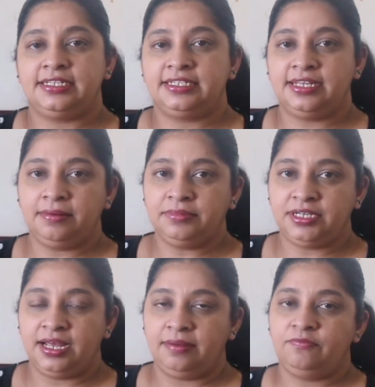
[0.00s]
some
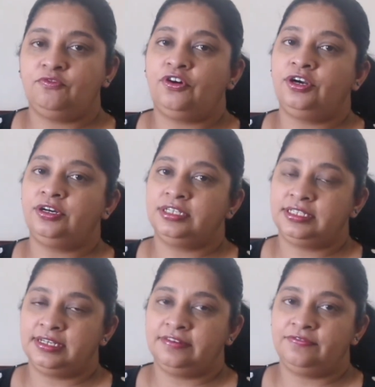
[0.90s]
time for
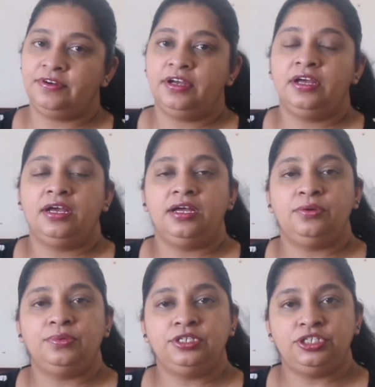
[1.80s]
herself in
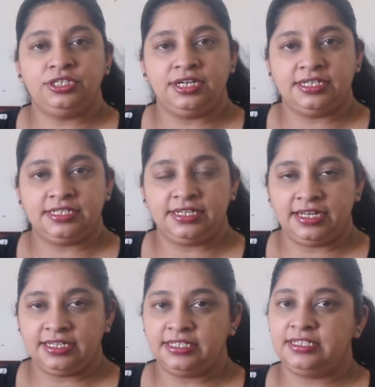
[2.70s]
which she does
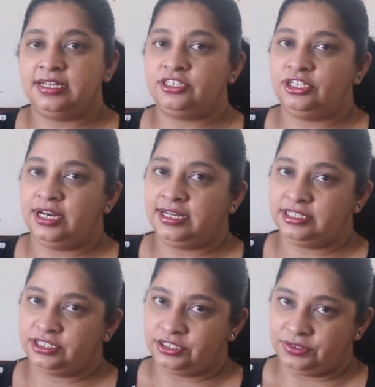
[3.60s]
things that she
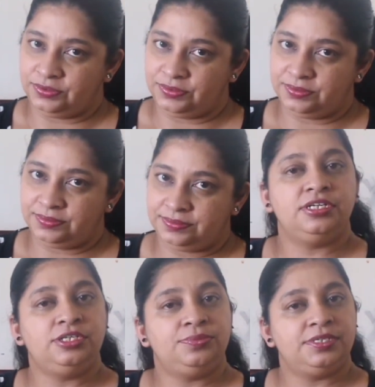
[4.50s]
likes to do.
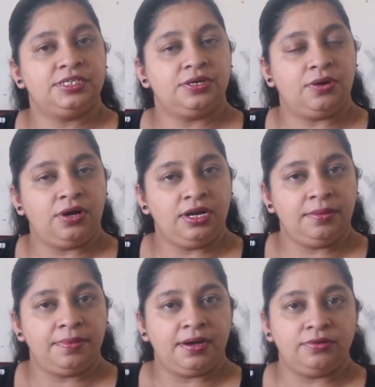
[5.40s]
This was all
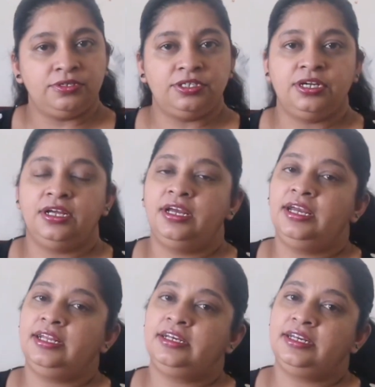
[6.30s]
about
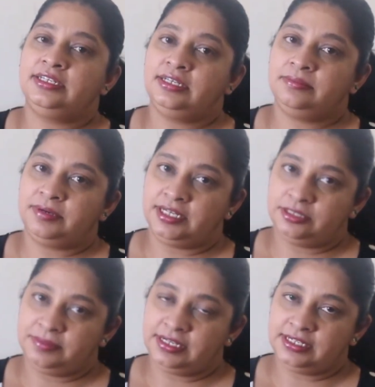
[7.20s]
increasing breast
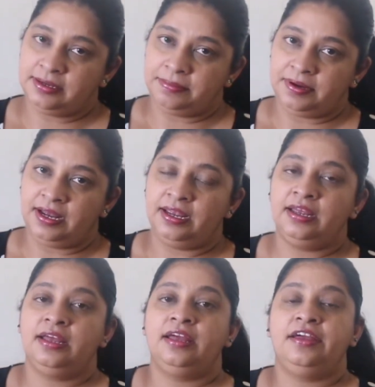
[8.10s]
milk supply
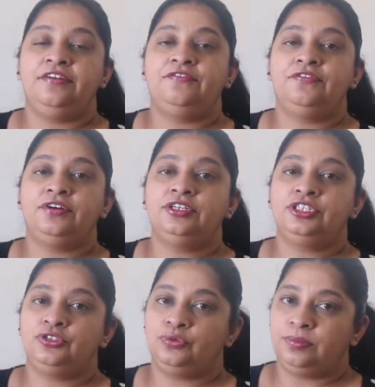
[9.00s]
in first
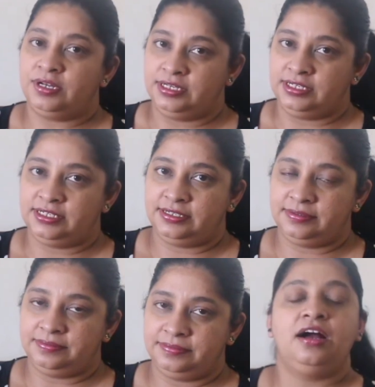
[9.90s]
2 months.
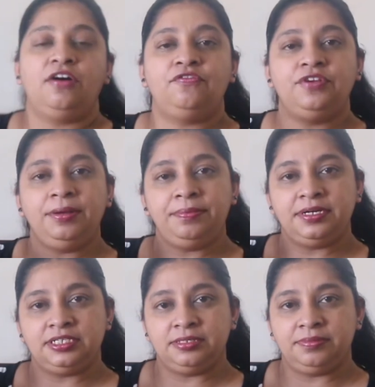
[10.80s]
A free
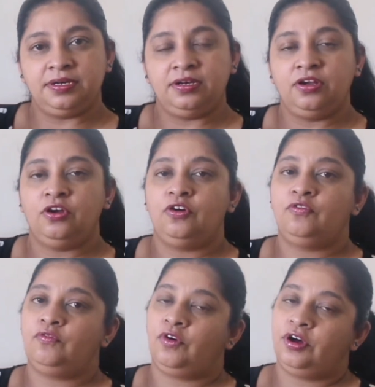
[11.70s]
printable
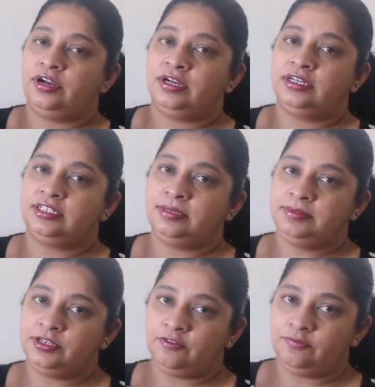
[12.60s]
for
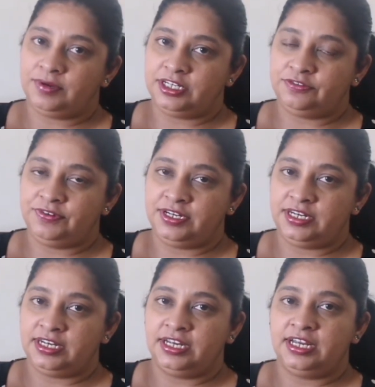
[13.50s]
tips of
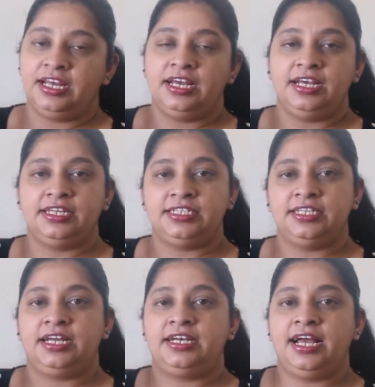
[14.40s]
breastfeeding is
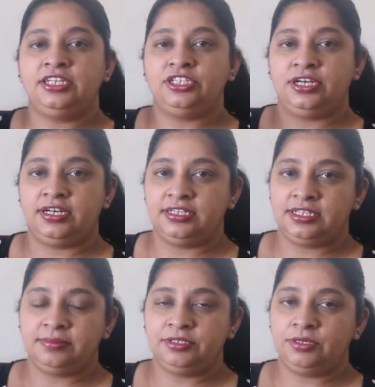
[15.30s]
attached in the
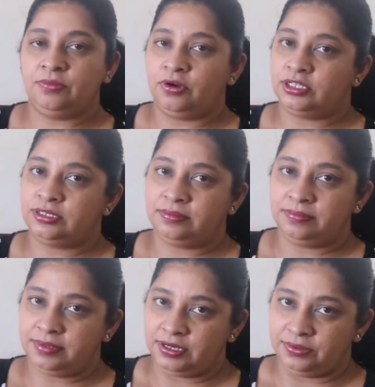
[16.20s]
description box
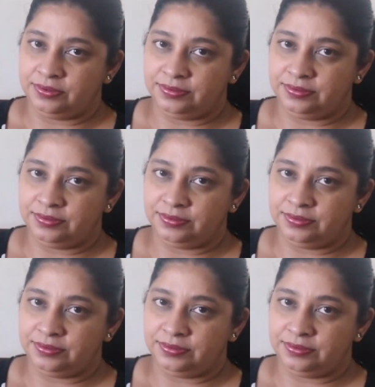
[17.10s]
below.